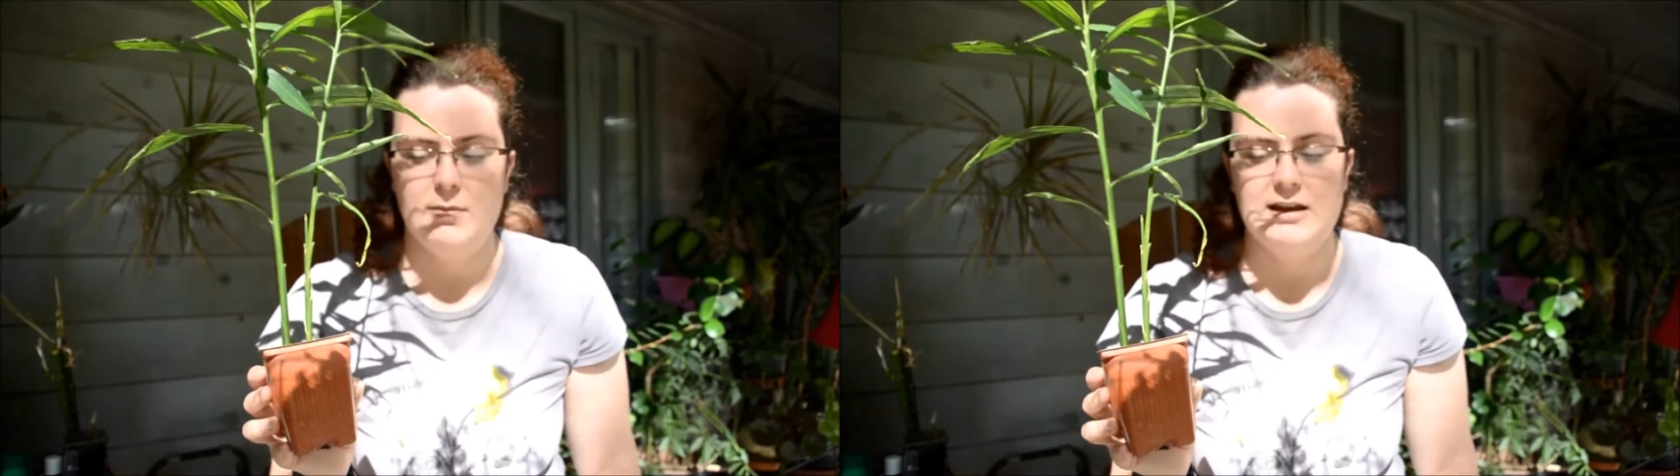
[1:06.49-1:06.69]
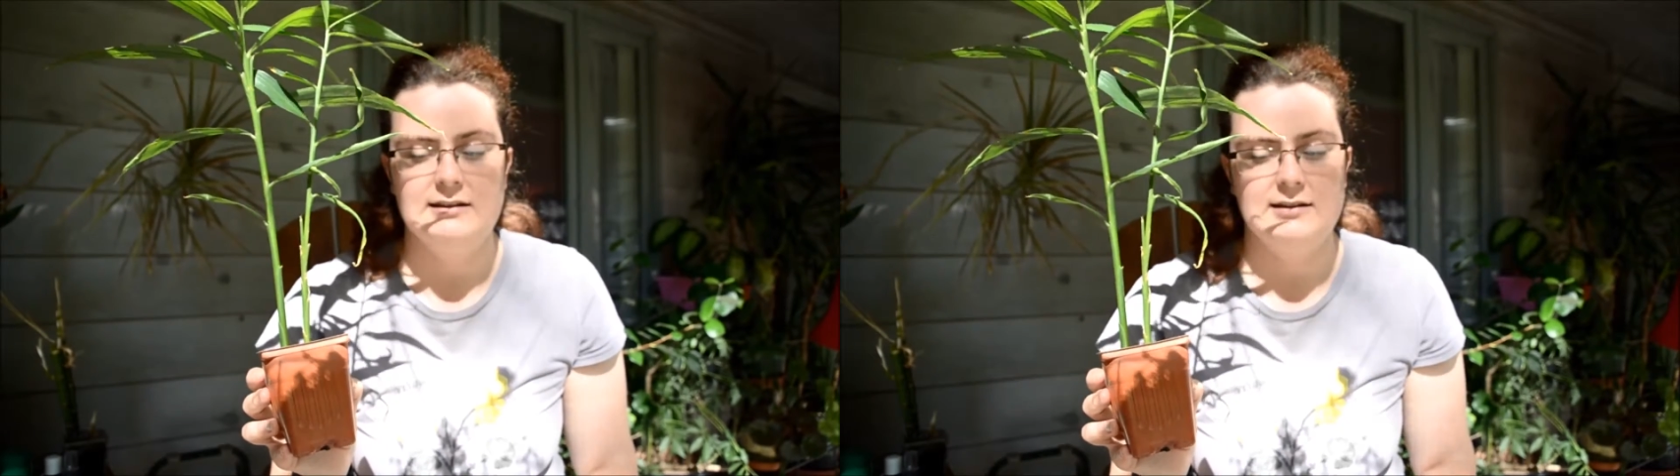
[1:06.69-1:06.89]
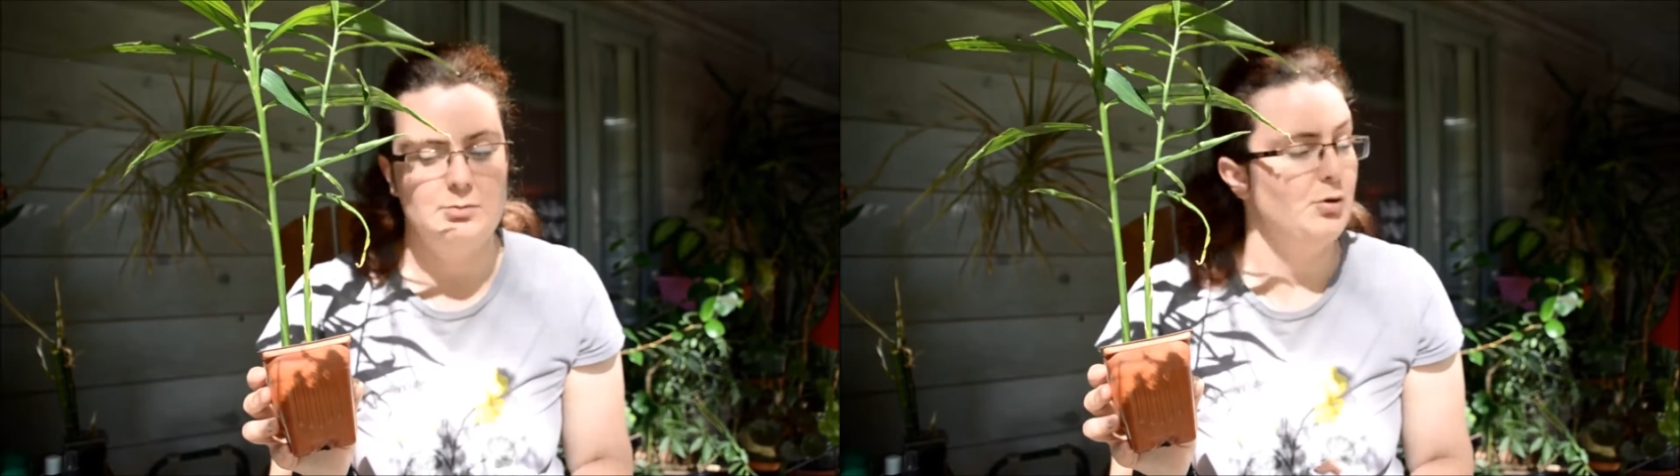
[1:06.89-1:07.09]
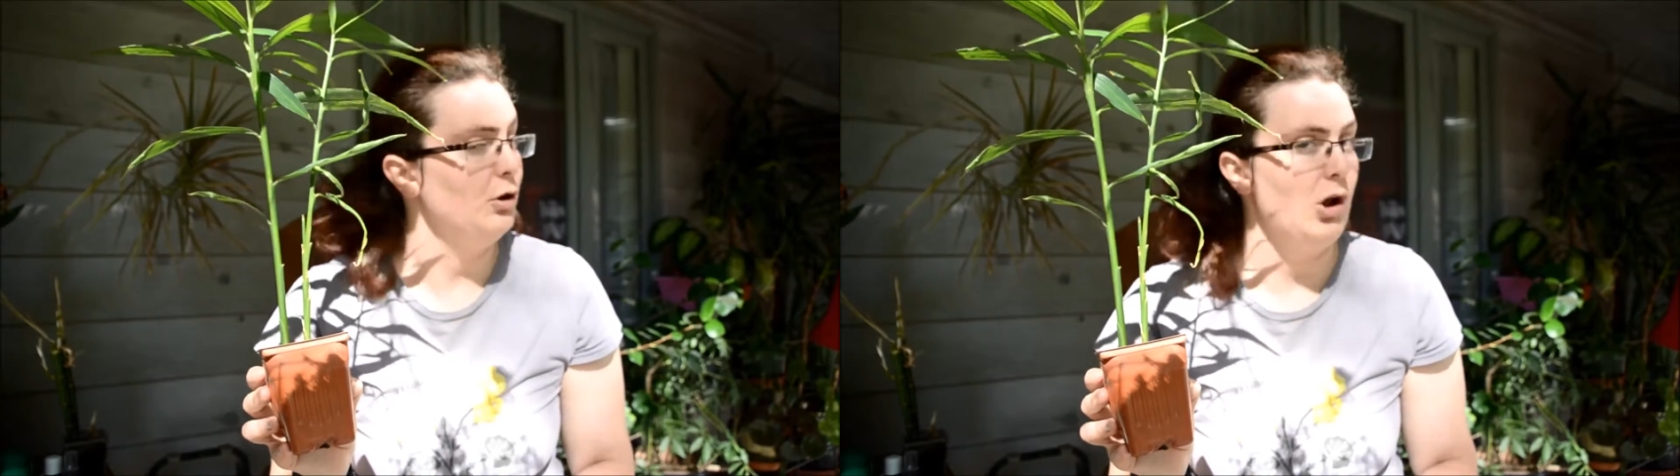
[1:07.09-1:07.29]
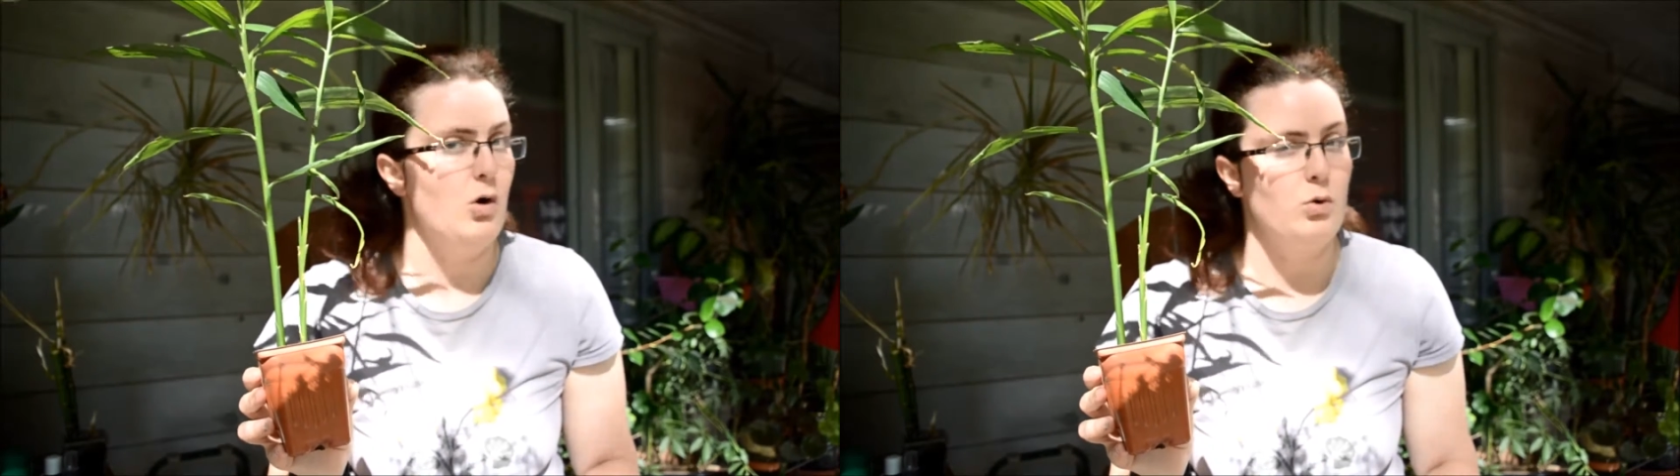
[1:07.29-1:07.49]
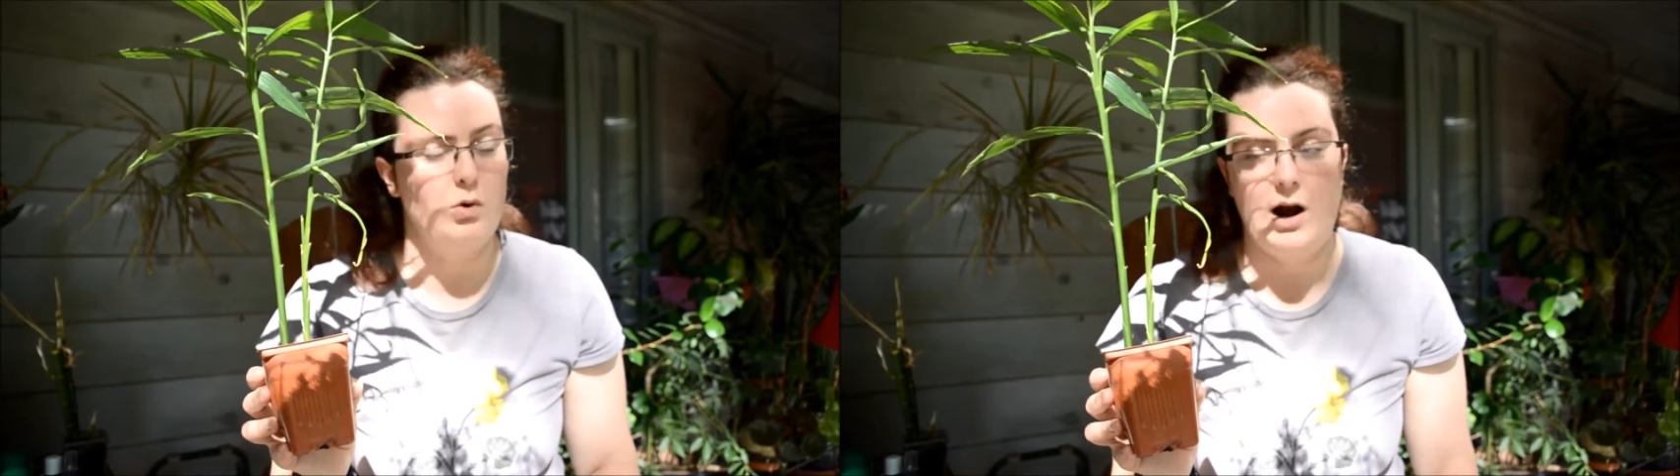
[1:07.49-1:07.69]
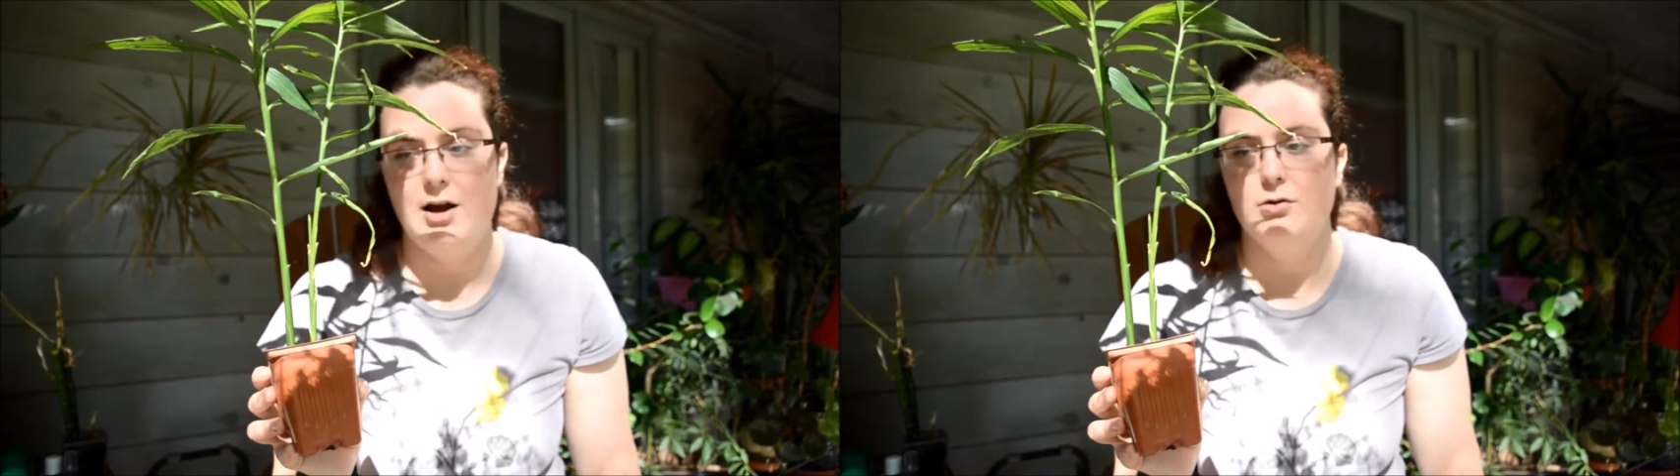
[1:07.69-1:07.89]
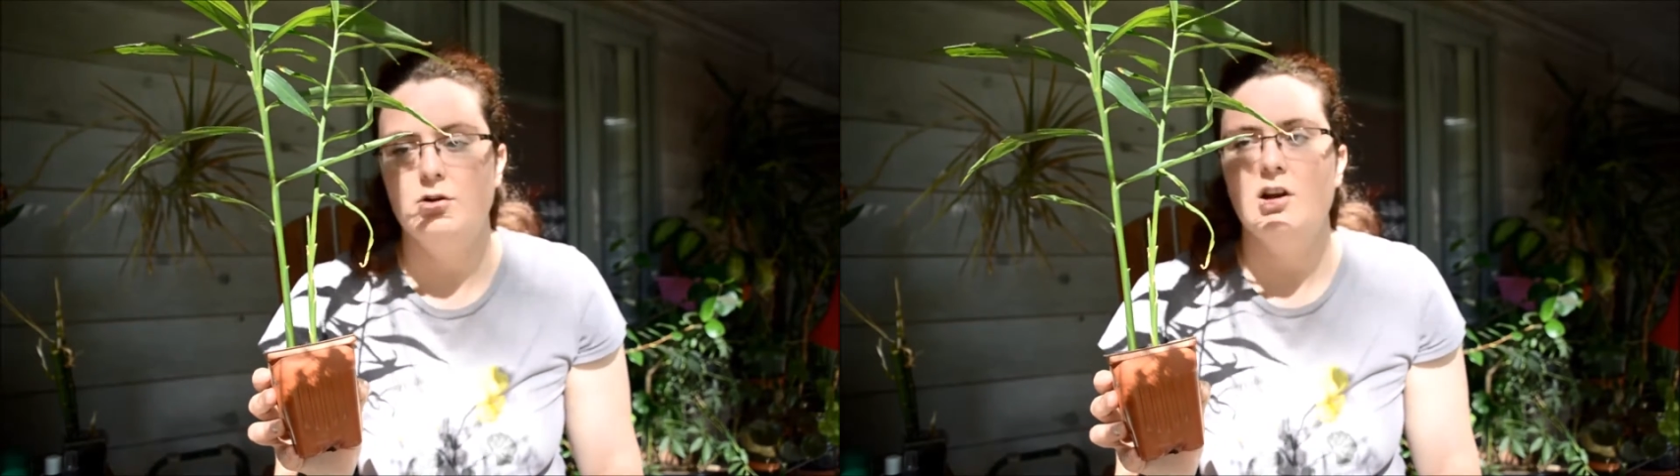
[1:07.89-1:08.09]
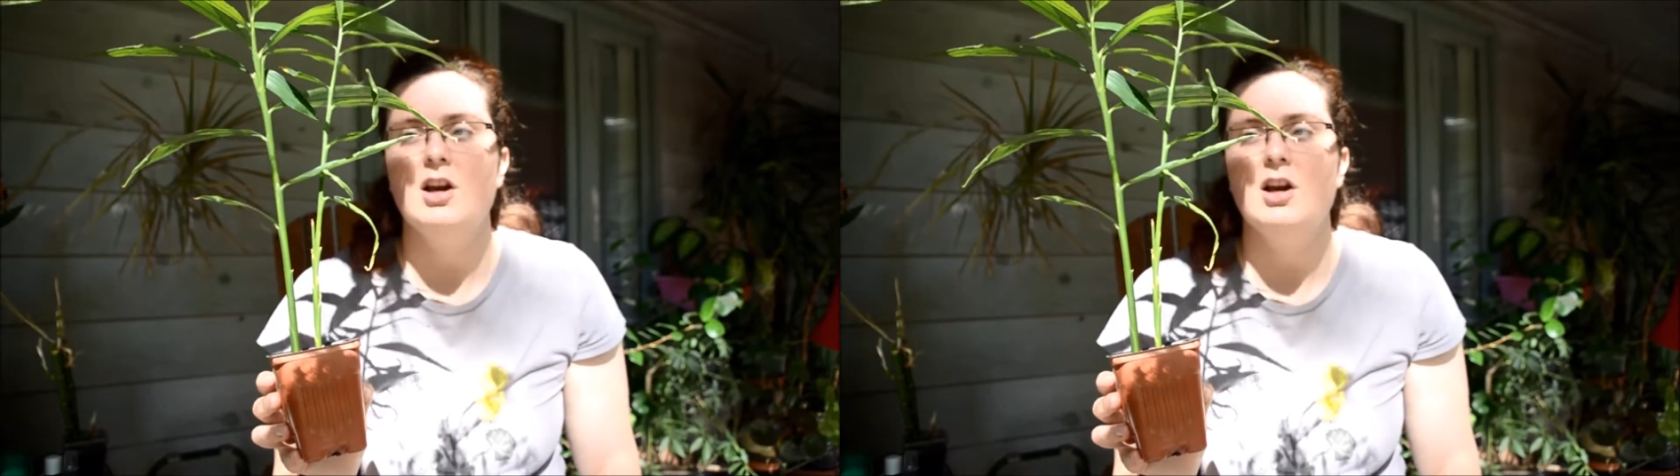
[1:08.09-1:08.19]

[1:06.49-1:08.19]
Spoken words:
is below ground.